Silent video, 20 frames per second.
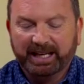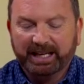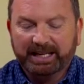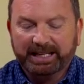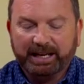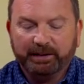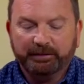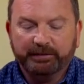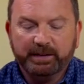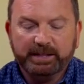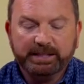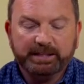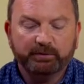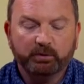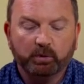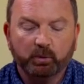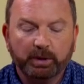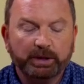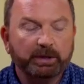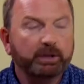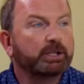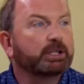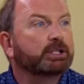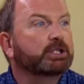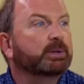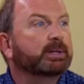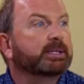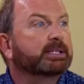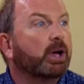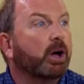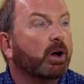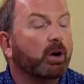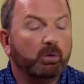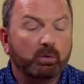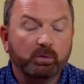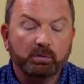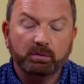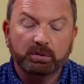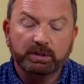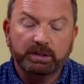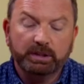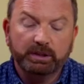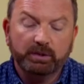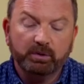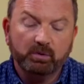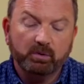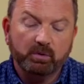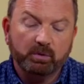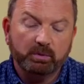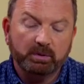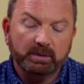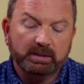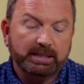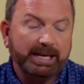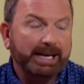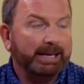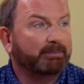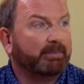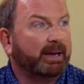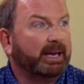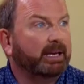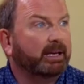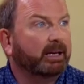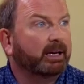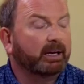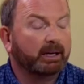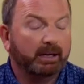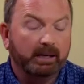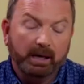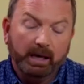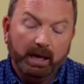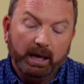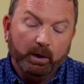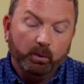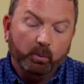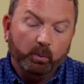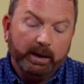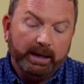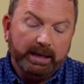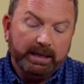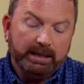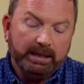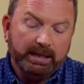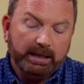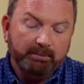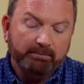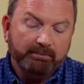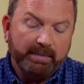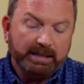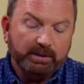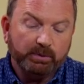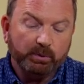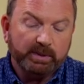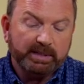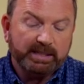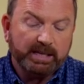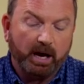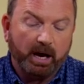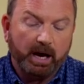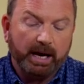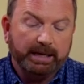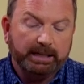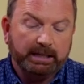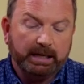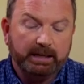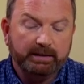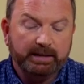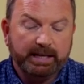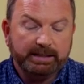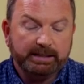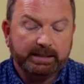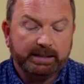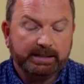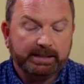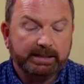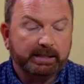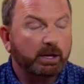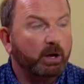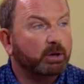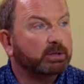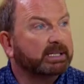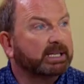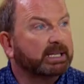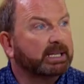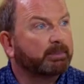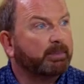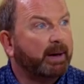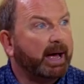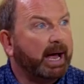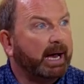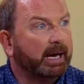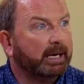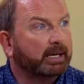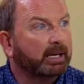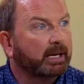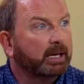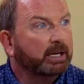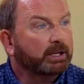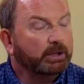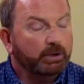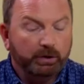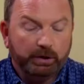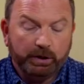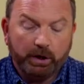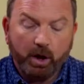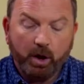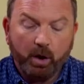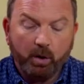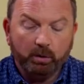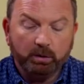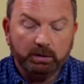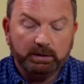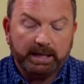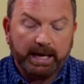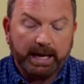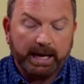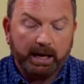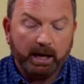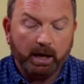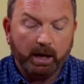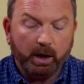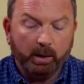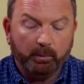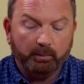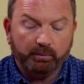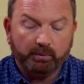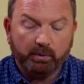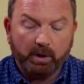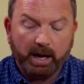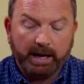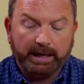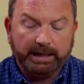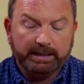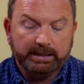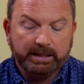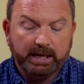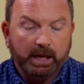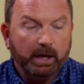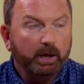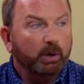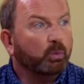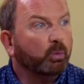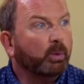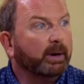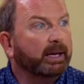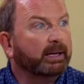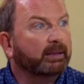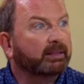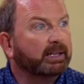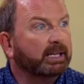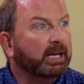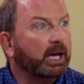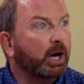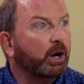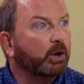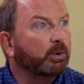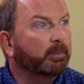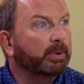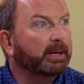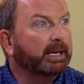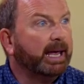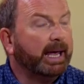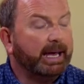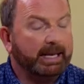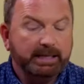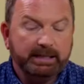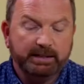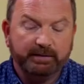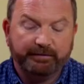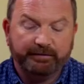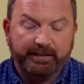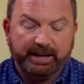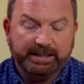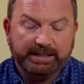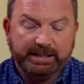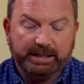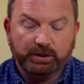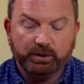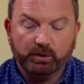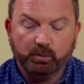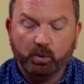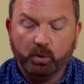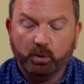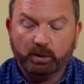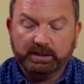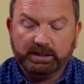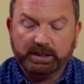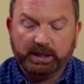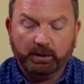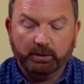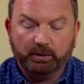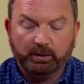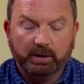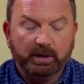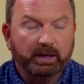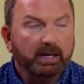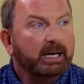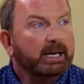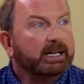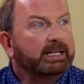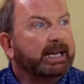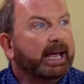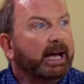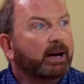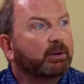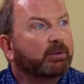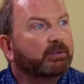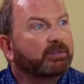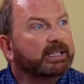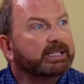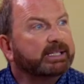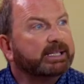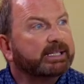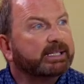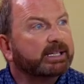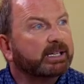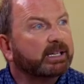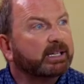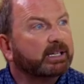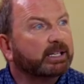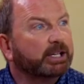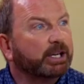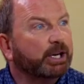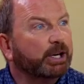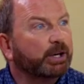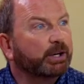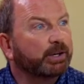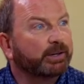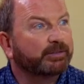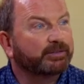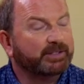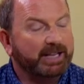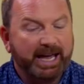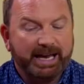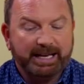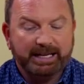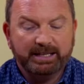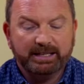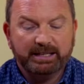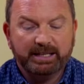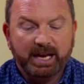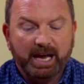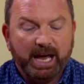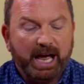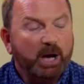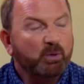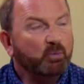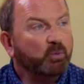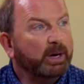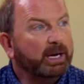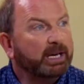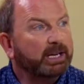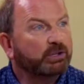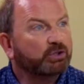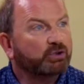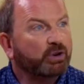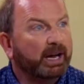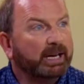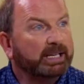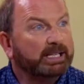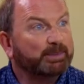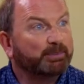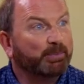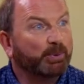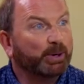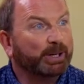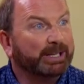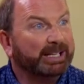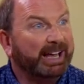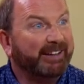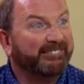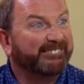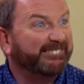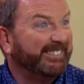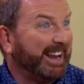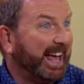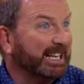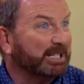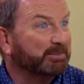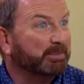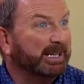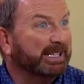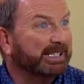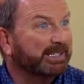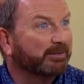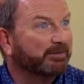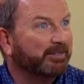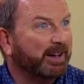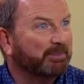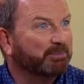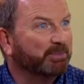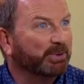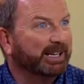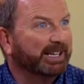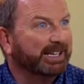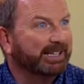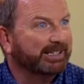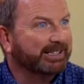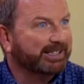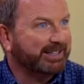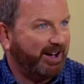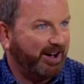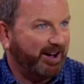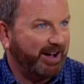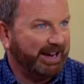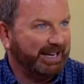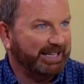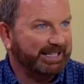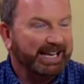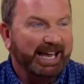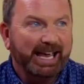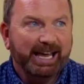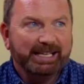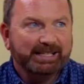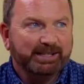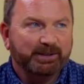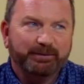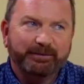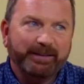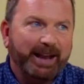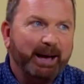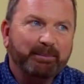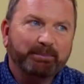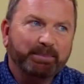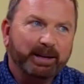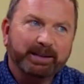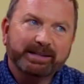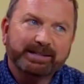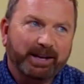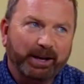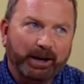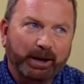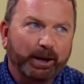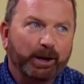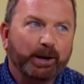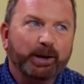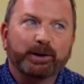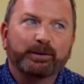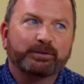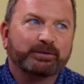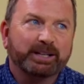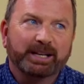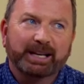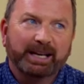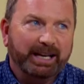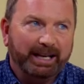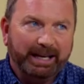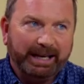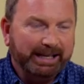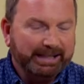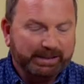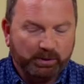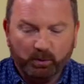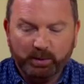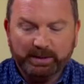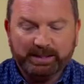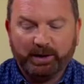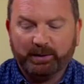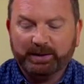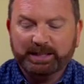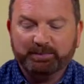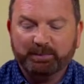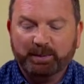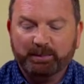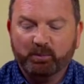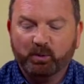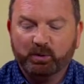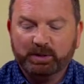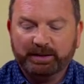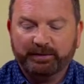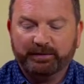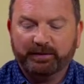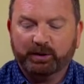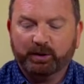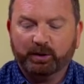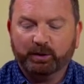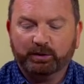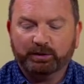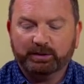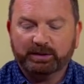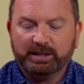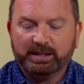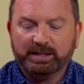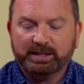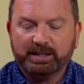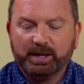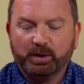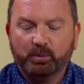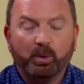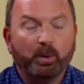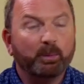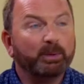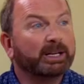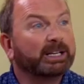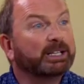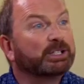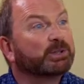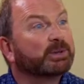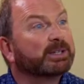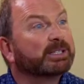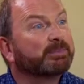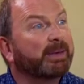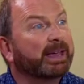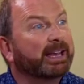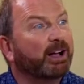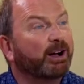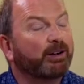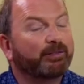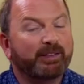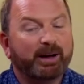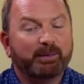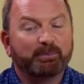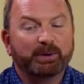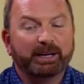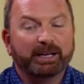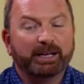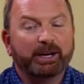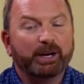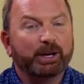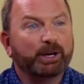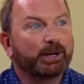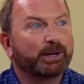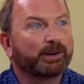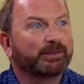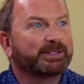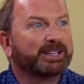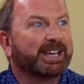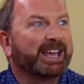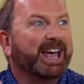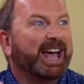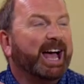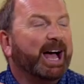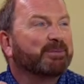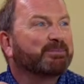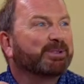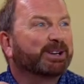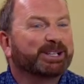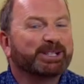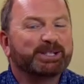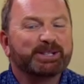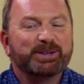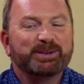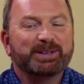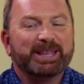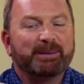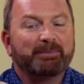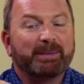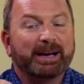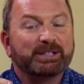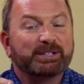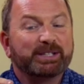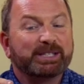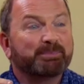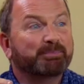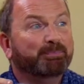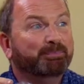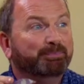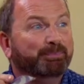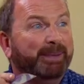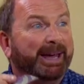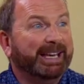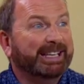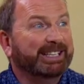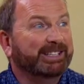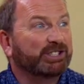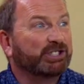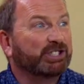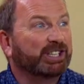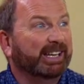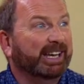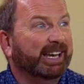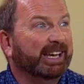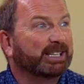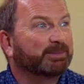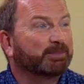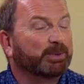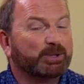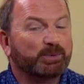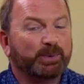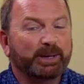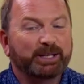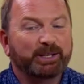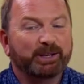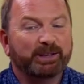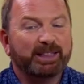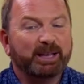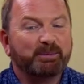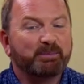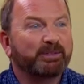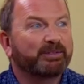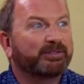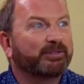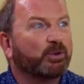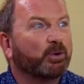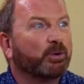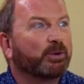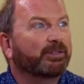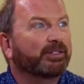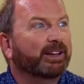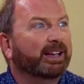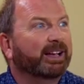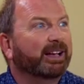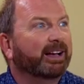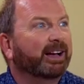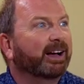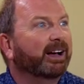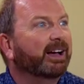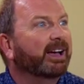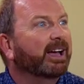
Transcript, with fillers: Now, first of all, what you're going to do is hold your tape maker with the metal side and there's a slot in the back. You're going to hold that upright with the open end facing towards you. Now, this is a curved end and we're trying to put a flat piece of fabric inside. So flat plus curved is always going to be more difficult. So what we're going to do is make our fabric curved and we're going to do that by just pinching it between your thumb and forefinger